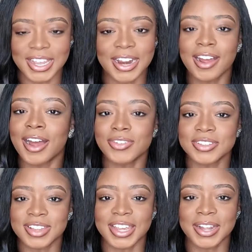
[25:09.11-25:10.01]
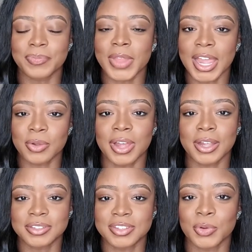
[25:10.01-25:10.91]
And obviously
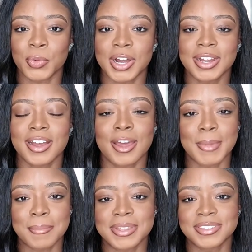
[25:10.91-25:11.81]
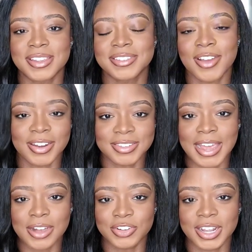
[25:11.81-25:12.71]
I still work on my business on
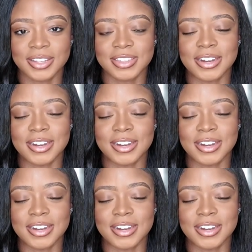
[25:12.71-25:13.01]
Saturdays,